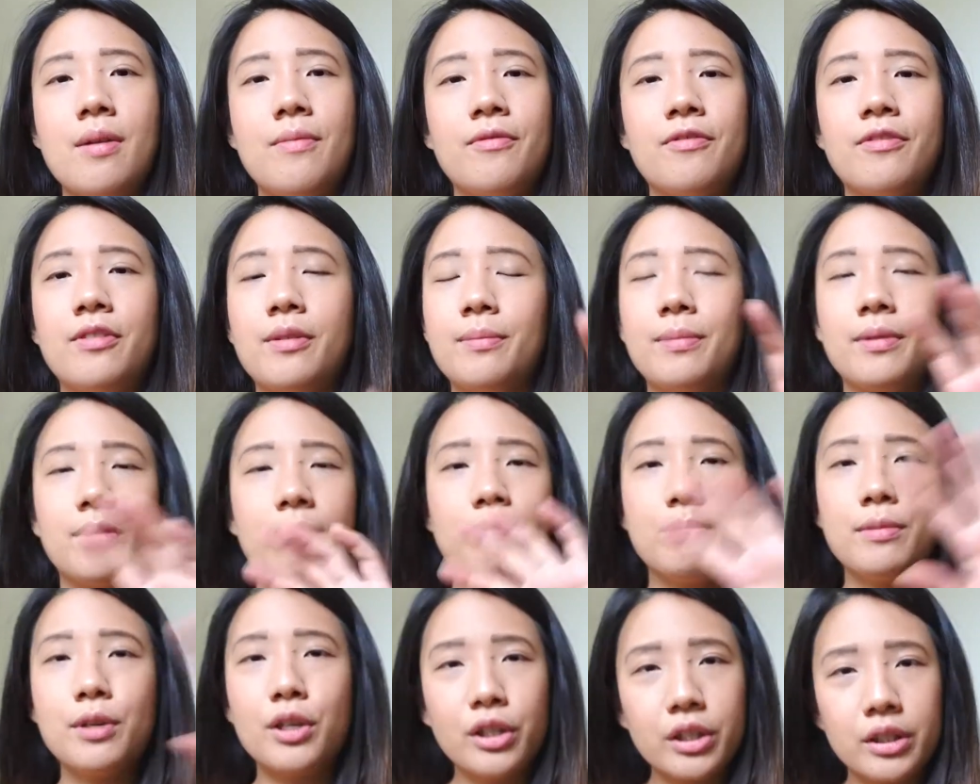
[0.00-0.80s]
from the
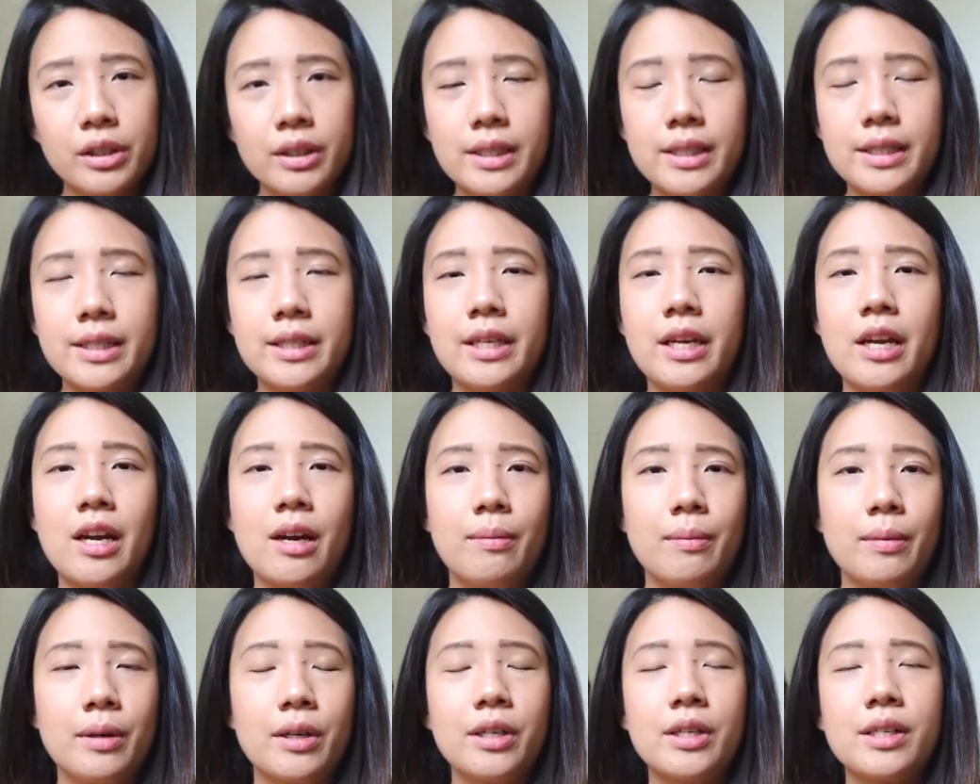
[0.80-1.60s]
mirrorless
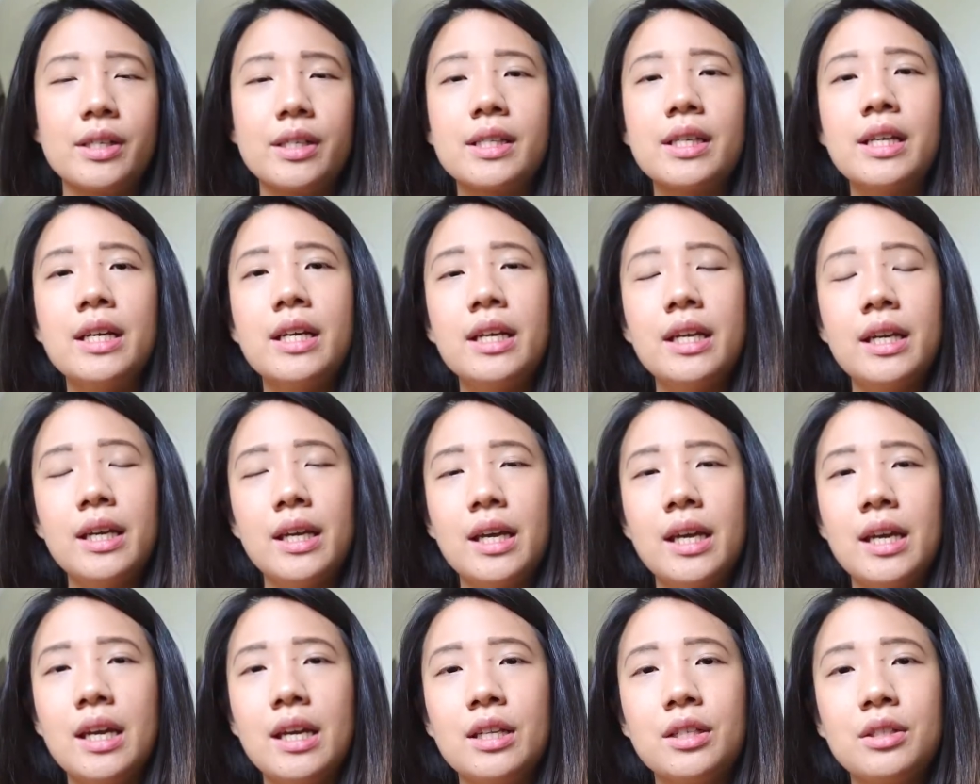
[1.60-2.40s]
cameras
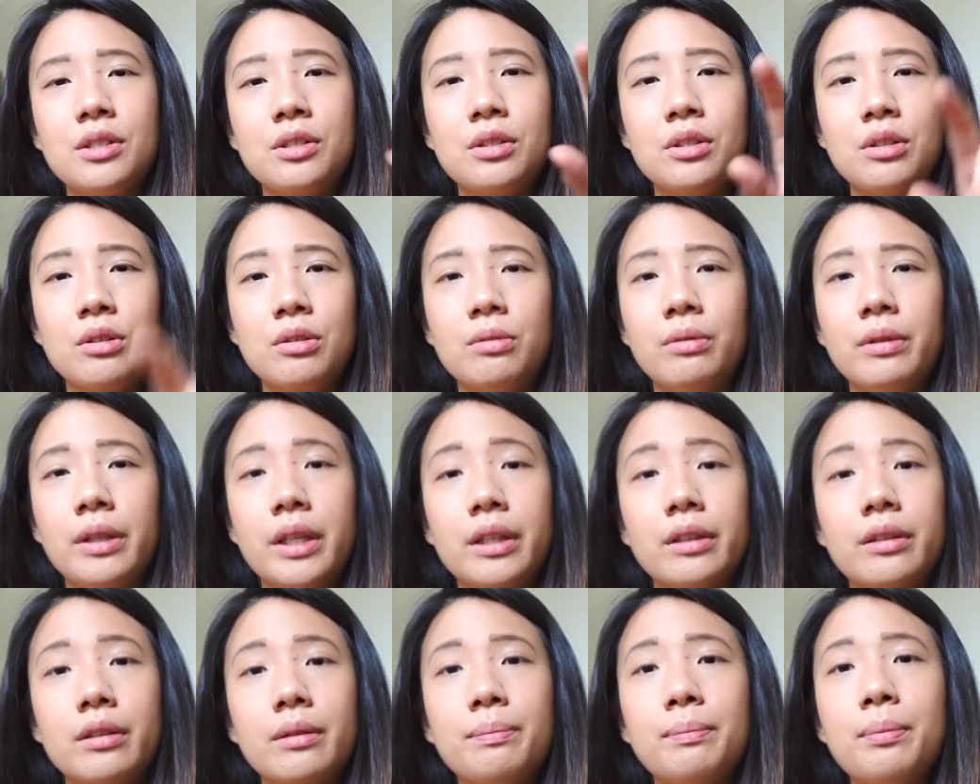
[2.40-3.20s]
into
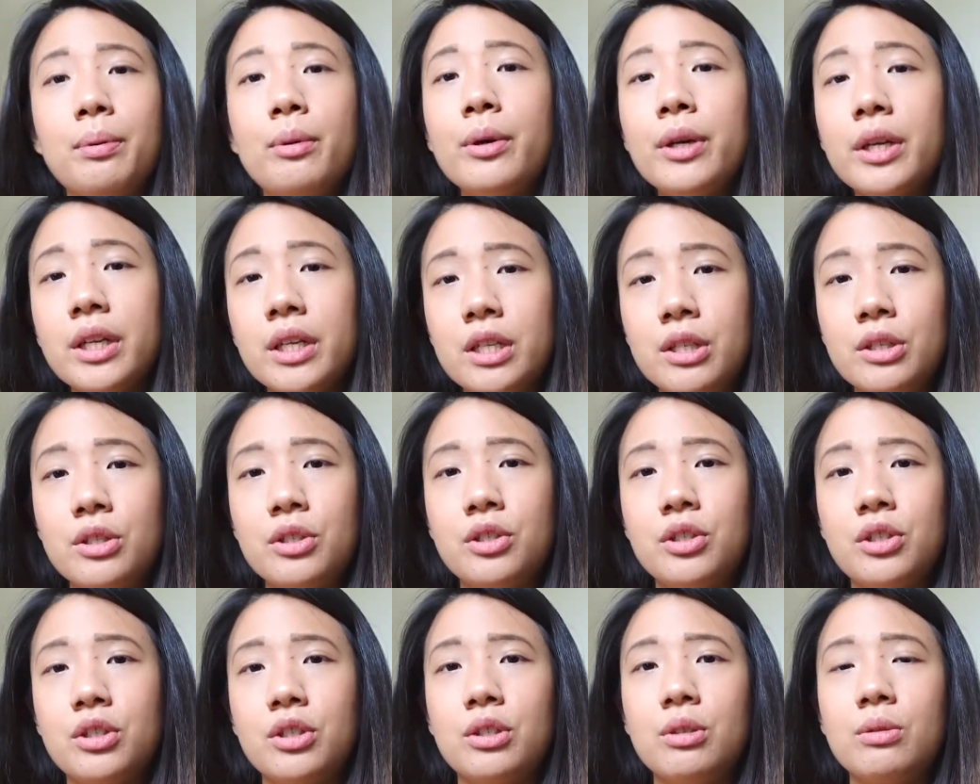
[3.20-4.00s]
like their point and
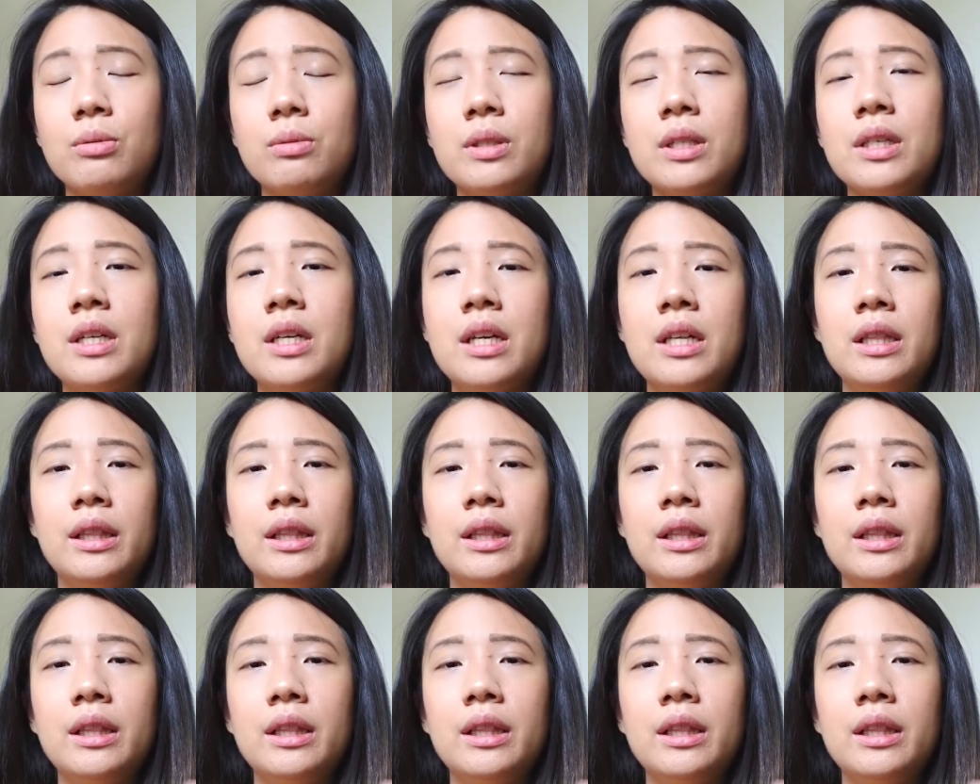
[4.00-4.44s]
shoot,